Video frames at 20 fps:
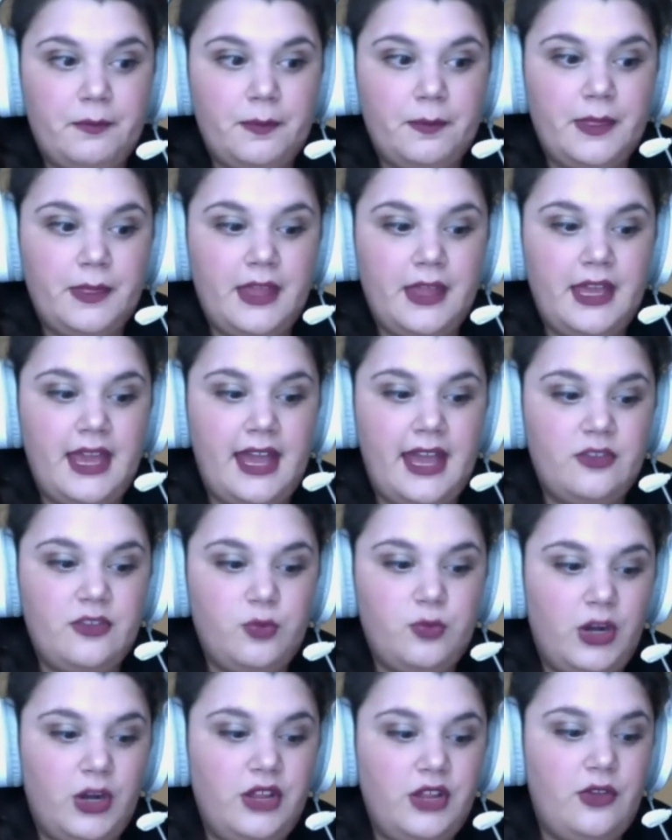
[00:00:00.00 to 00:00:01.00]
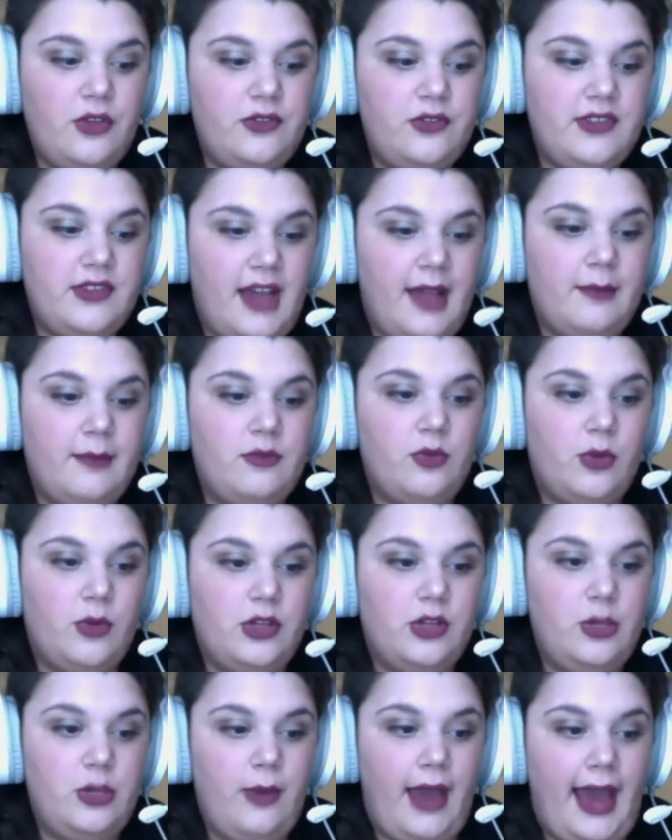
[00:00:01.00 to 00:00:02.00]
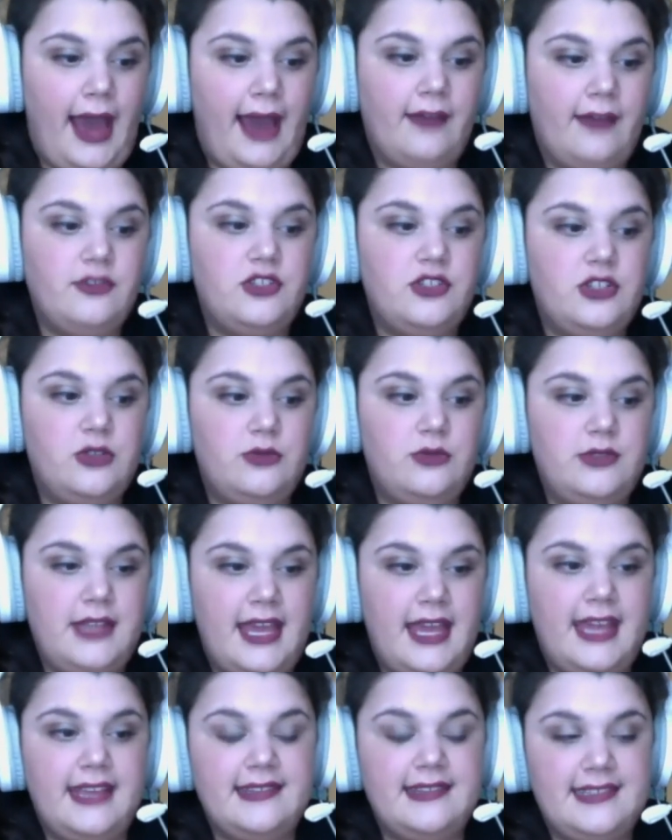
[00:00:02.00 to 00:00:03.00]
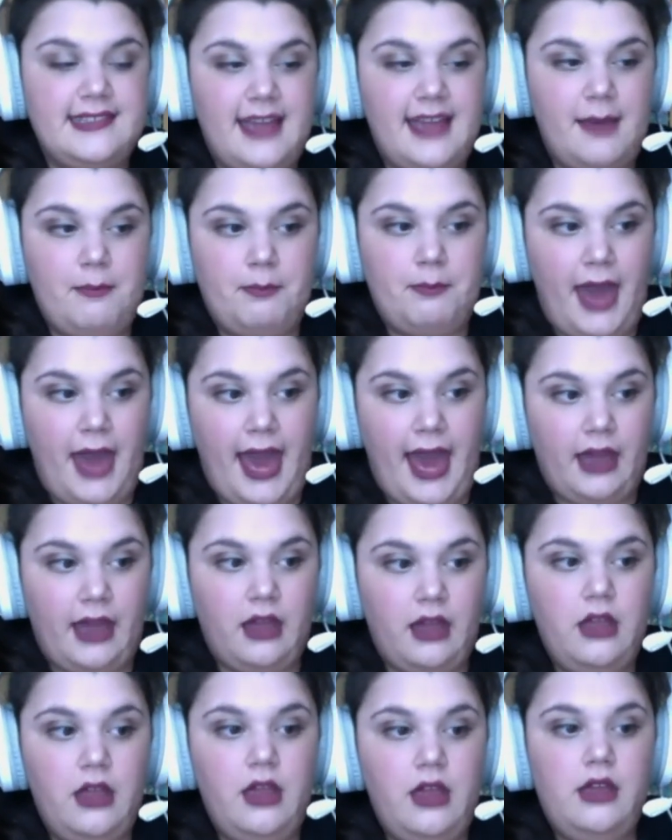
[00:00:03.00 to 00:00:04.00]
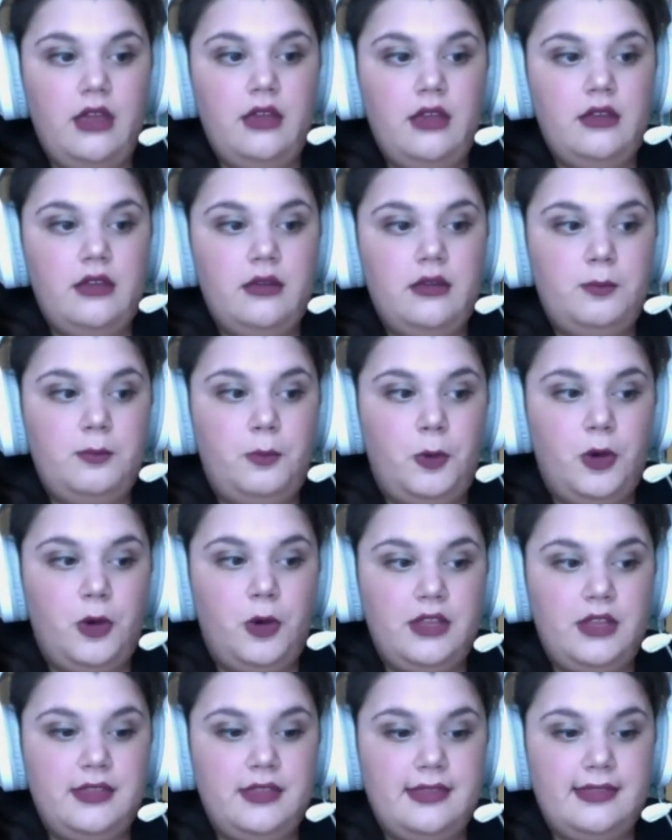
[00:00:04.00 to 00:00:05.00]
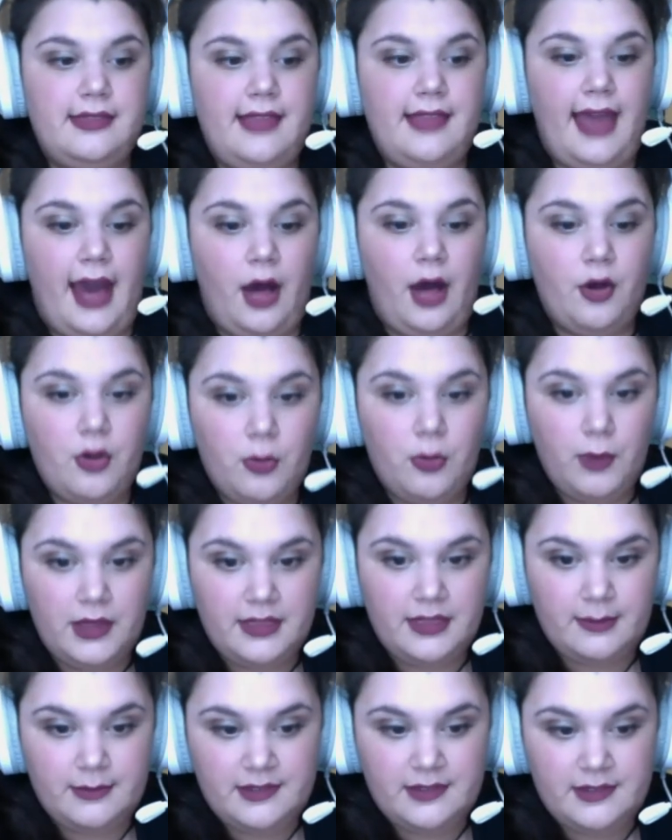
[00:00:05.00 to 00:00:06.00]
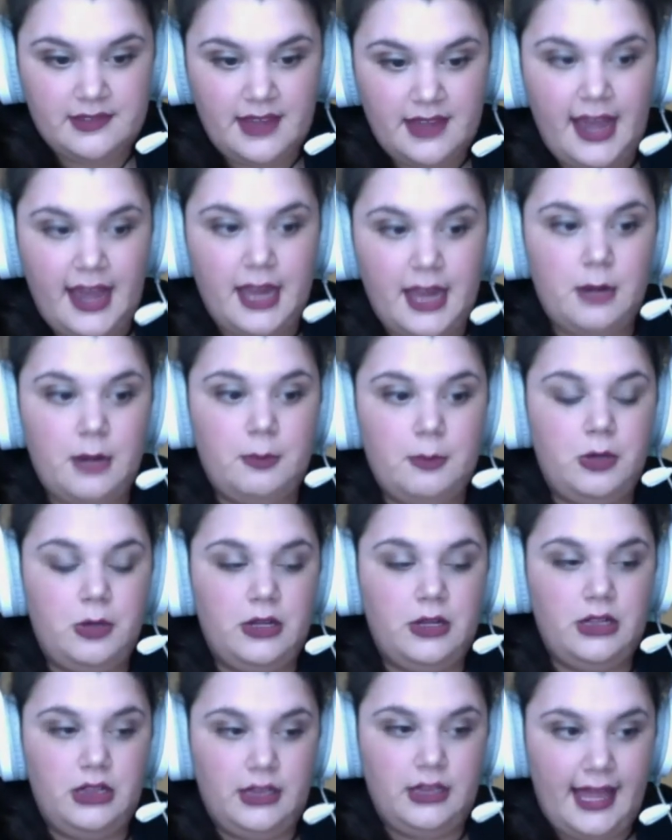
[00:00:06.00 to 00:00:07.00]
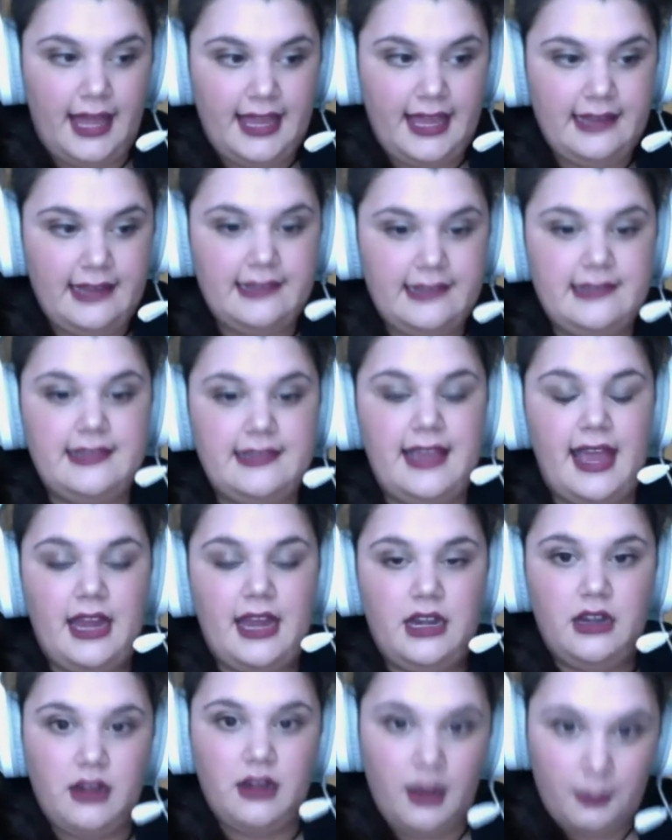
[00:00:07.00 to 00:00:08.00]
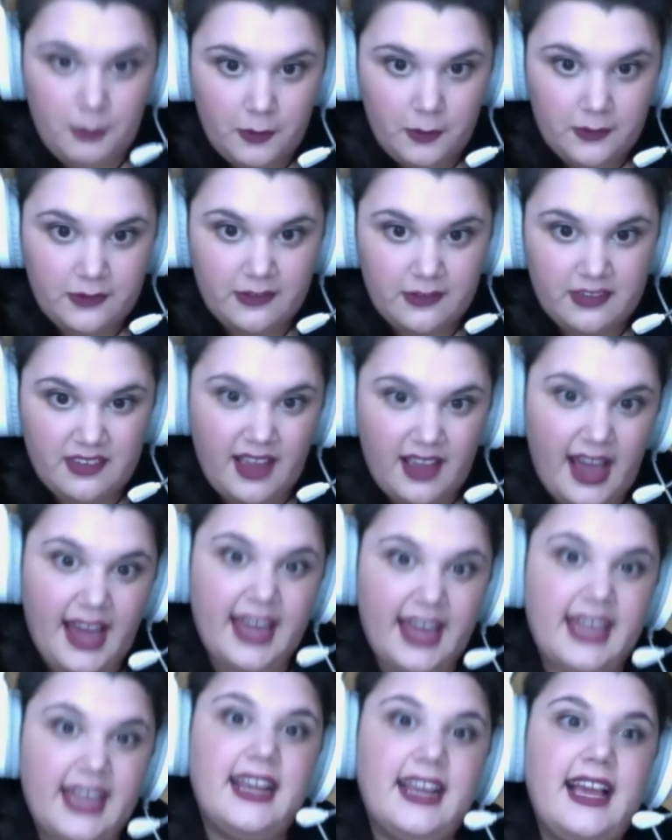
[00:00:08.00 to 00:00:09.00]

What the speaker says: It's one of those times where you have to take a step back, put algorithms aside, put likes and numbers aside,